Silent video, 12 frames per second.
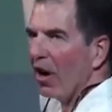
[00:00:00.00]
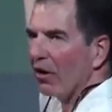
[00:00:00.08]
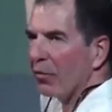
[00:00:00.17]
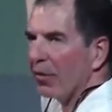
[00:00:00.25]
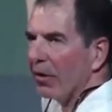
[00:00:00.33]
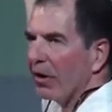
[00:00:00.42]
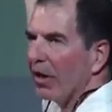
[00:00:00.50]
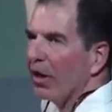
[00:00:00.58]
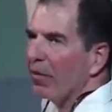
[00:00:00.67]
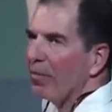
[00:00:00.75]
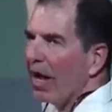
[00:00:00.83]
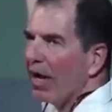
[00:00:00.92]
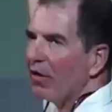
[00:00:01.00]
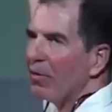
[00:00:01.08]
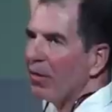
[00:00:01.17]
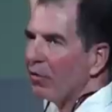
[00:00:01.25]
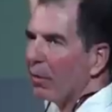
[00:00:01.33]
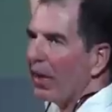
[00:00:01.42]
entrepreneurial
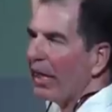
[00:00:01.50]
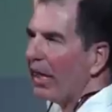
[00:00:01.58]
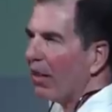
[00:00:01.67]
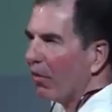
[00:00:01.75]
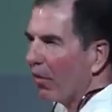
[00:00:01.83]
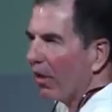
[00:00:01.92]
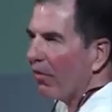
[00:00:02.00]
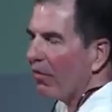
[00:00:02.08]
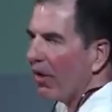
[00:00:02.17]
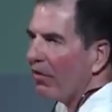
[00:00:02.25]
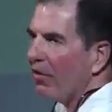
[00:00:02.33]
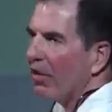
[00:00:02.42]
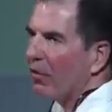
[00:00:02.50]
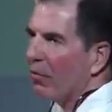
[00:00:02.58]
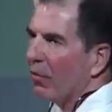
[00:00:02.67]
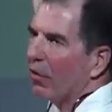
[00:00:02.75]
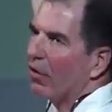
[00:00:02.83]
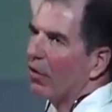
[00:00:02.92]
management training organization in the
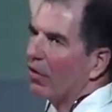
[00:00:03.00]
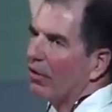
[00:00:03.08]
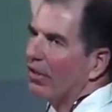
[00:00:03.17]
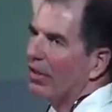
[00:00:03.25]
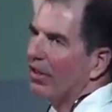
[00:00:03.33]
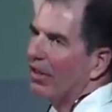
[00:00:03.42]
world.